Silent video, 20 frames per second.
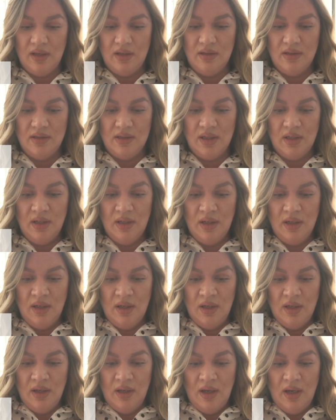
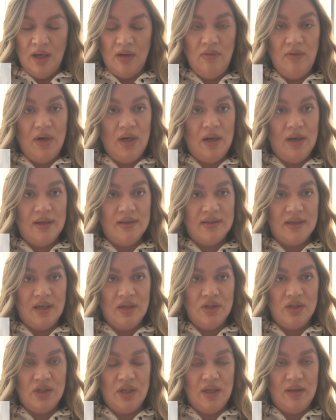and realised
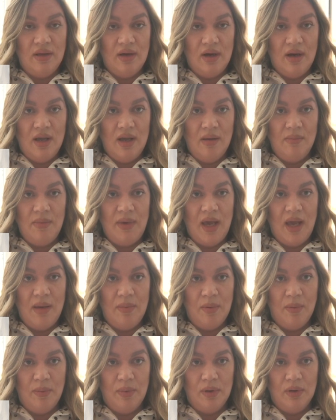actually that I am
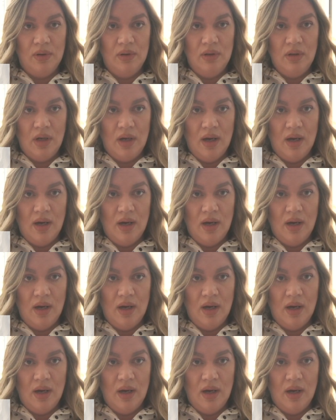capable